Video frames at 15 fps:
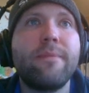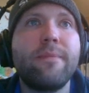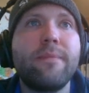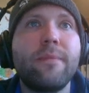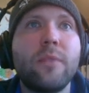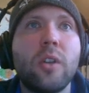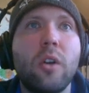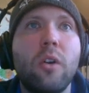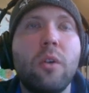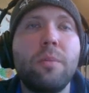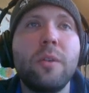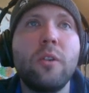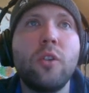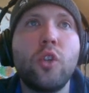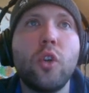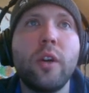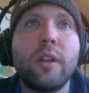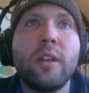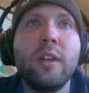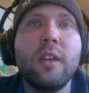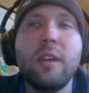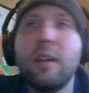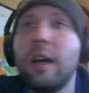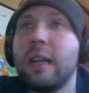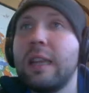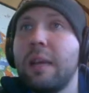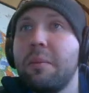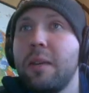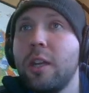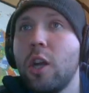So hope you enjoyed. Uh, let
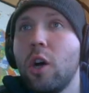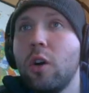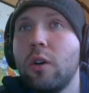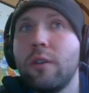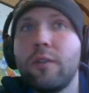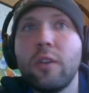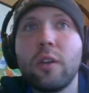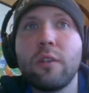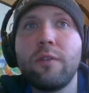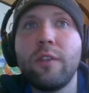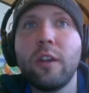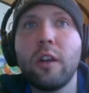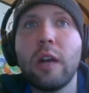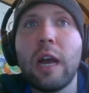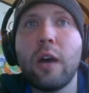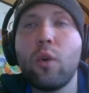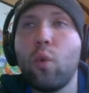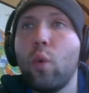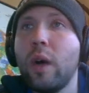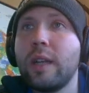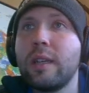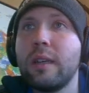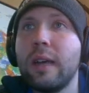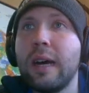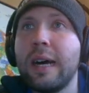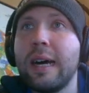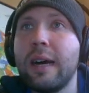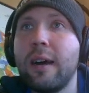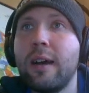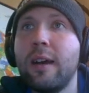me know if you can figure out what
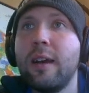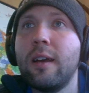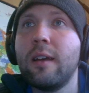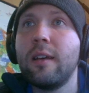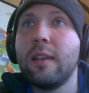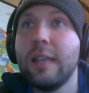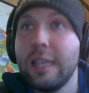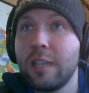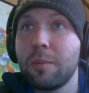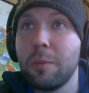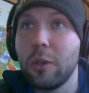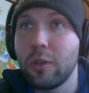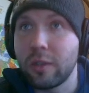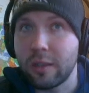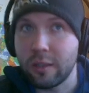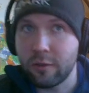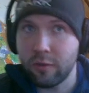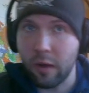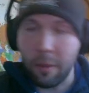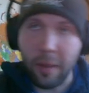uh, this music is from.